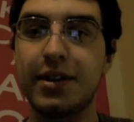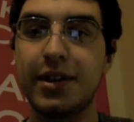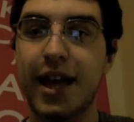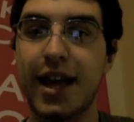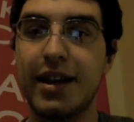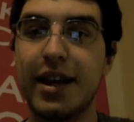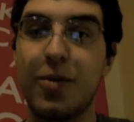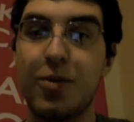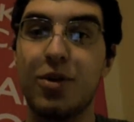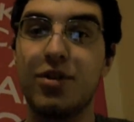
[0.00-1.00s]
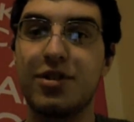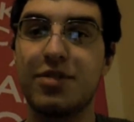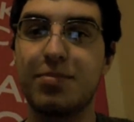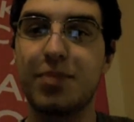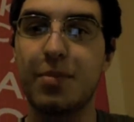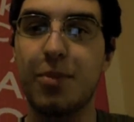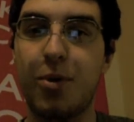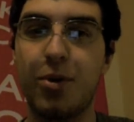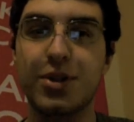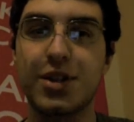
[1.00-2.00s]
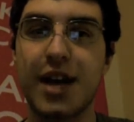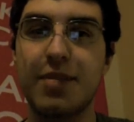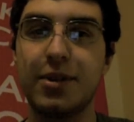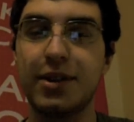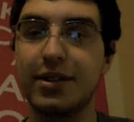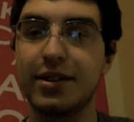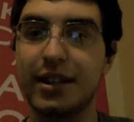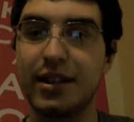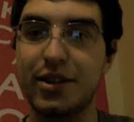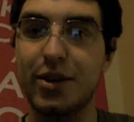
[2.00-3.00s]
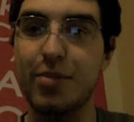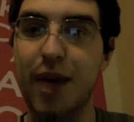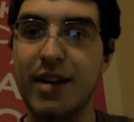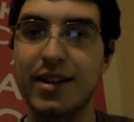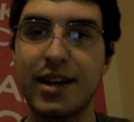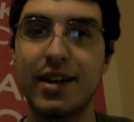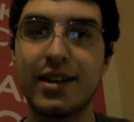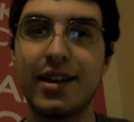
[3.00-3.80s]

then it would be more stable and do better.